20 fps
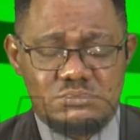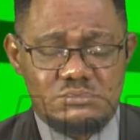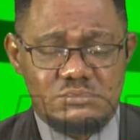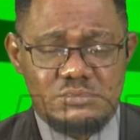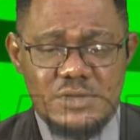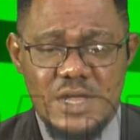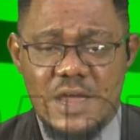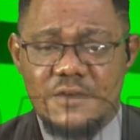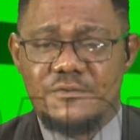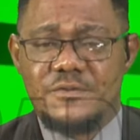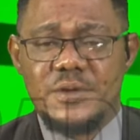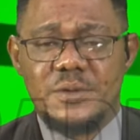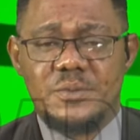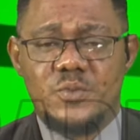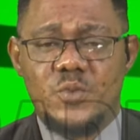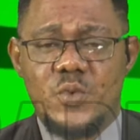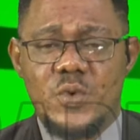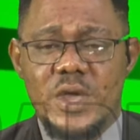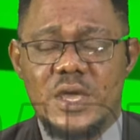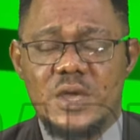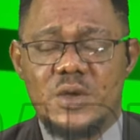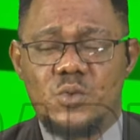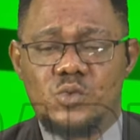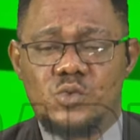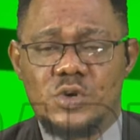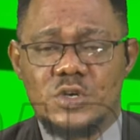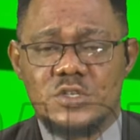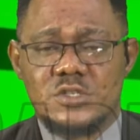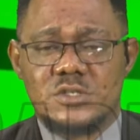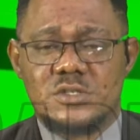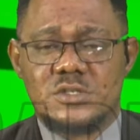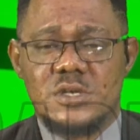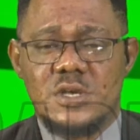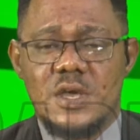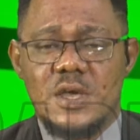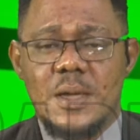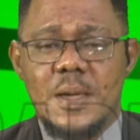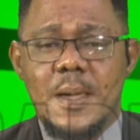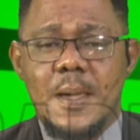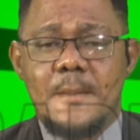Everywhere was
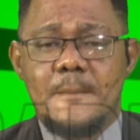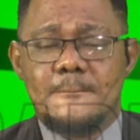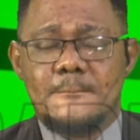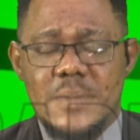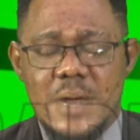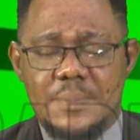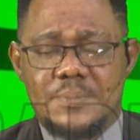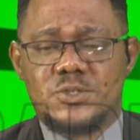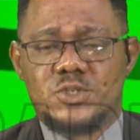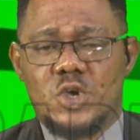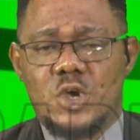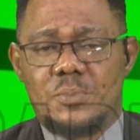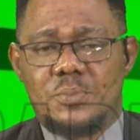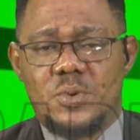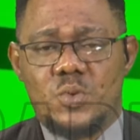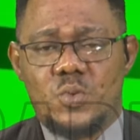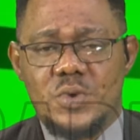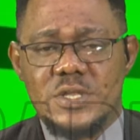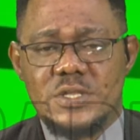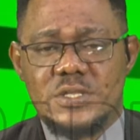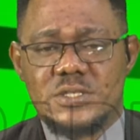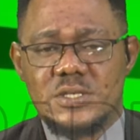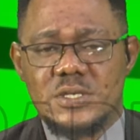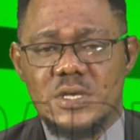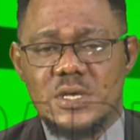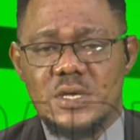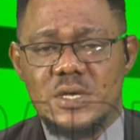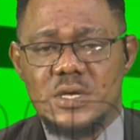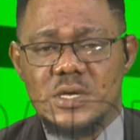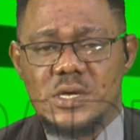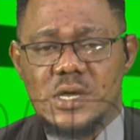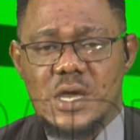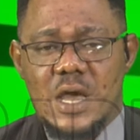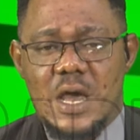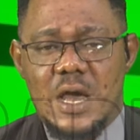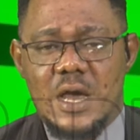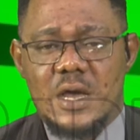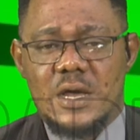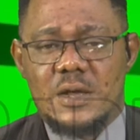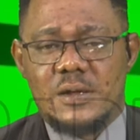mapped up with
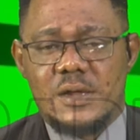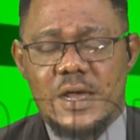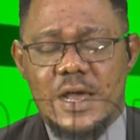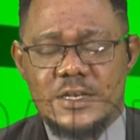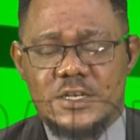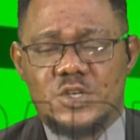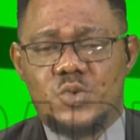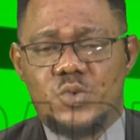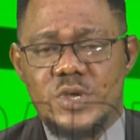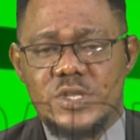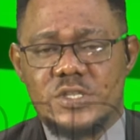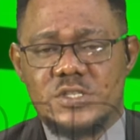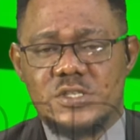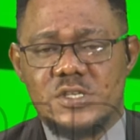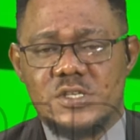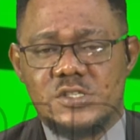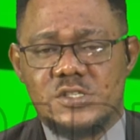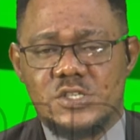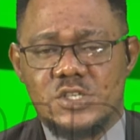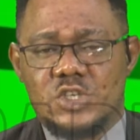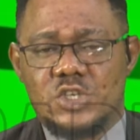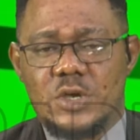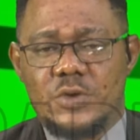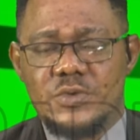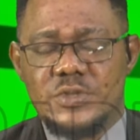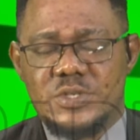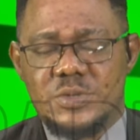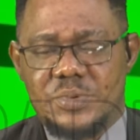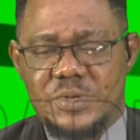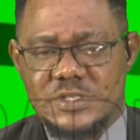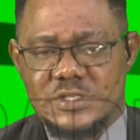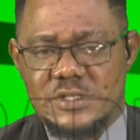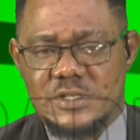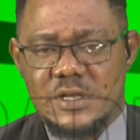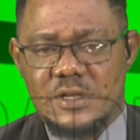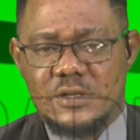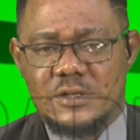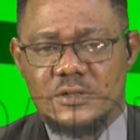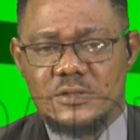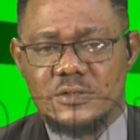uh, adequate security
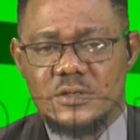personnel.